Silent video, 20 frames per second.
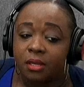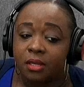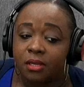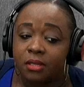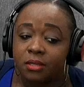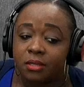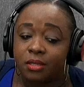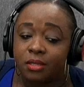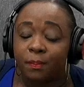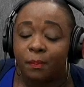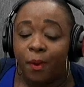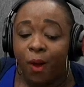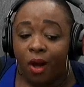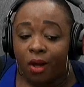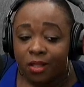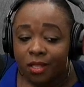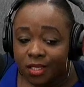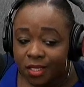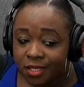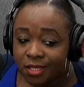the
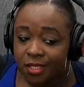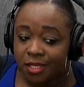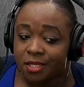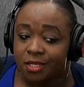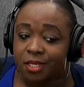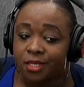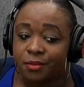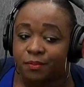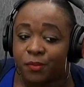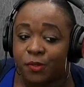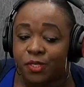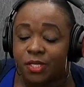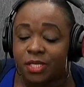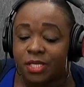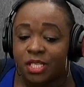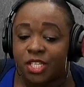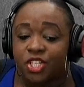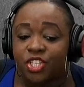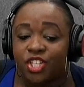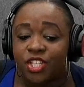policies, and the
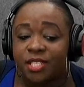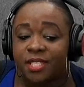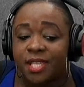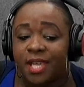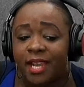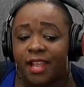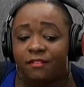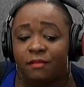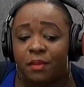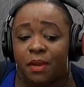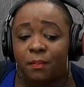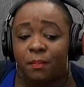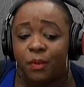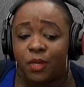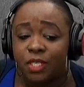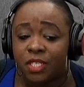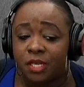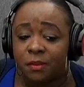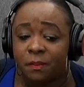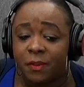procedures that have been put
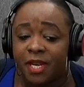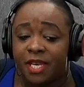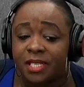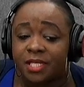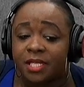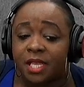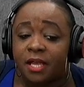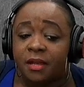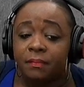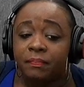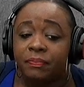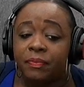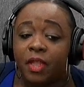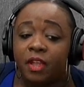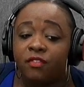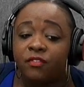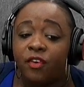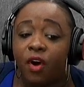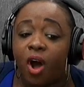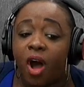in place
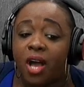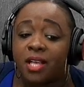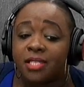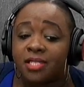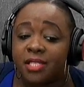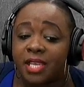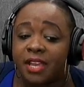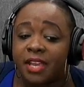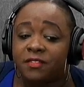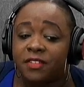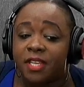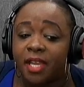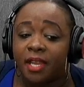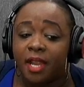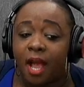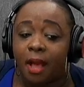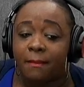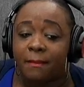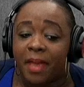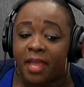for our safety and
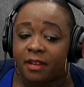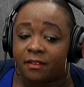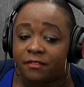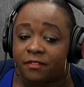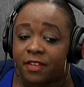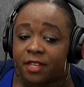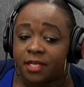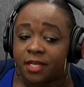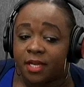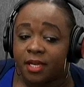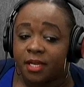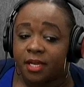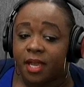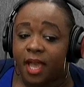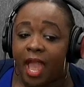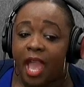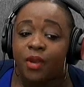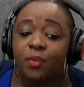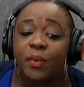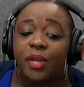our benefit.
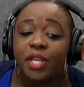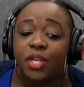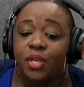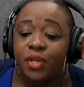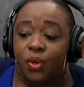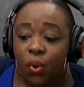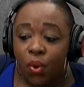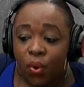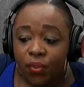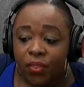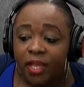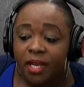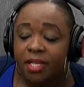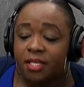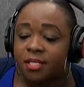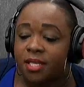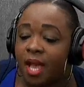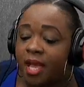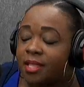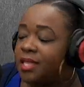And we know that it's
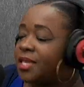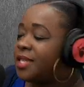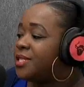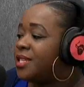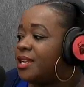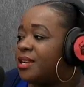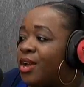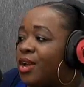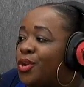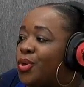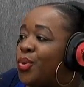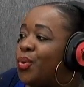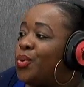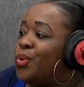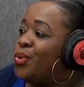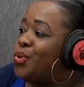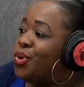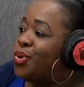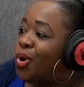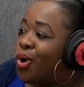hard. These are not
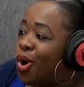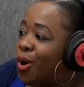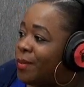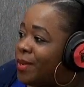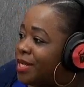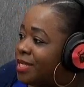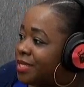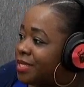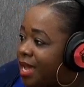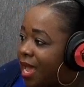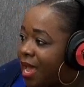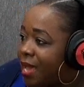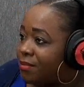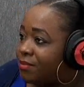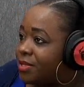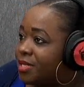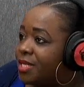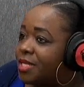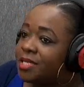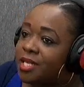normal times.
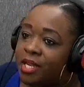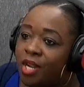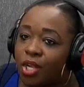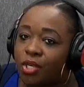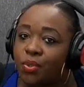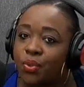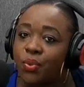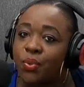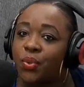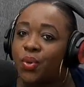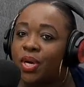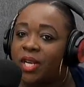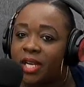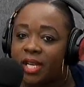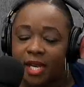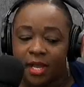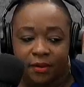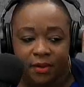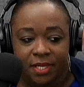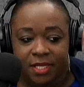These are not
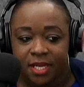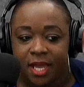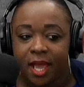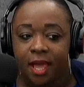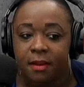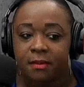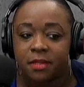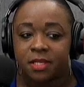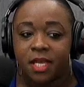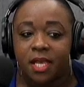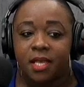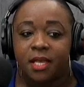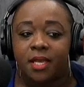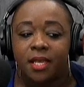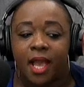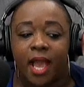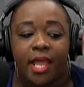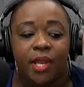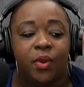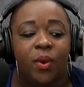ordinary times.
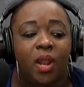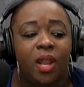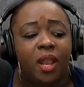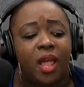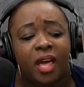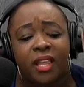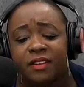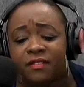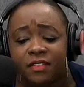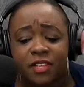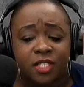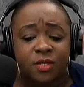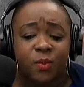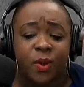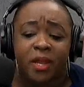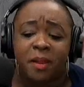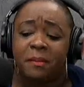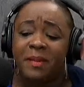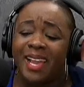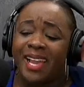I know a lot of us want
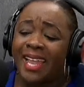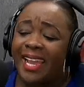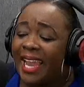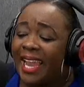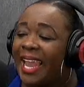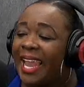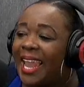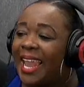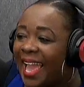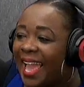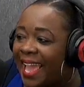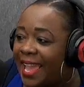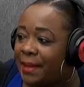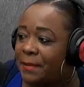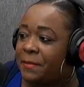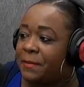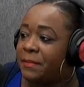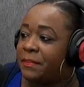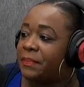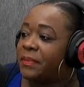to make a little lime,